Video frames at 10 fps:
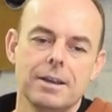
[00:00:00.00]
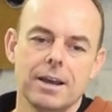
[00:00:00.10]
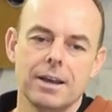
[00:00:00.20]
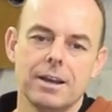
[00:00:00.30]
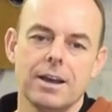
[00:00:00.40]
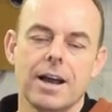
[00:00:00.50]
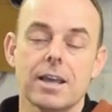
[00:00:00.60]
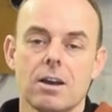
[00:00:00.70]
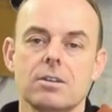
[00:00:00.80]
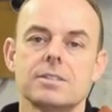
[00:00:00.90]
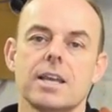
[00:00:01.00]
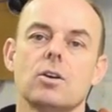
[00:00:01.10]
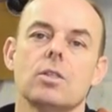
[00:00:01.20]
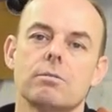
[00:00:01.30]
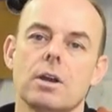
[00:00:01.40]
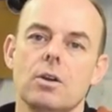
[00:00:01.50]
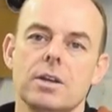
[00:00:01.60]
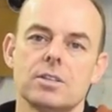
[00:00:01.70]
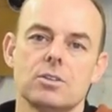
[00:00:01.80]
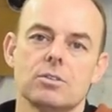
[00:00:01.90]
Uh, I can't take it on the road,
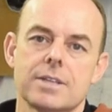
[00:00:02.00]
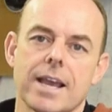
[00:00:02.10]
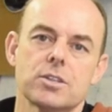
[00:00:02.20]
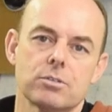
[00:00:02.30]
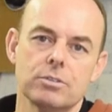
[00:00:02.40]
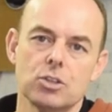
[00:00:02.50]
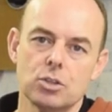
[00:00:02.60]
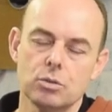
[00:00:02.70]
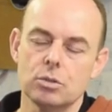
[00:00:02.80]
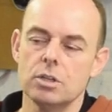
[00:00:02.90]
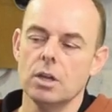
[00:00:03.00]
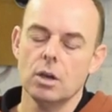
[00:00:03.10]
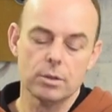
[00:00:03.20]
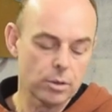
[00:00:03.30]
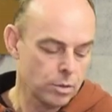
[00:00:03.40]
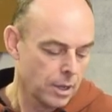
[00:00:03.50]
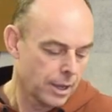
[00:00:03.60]
it's not taxed or insured, although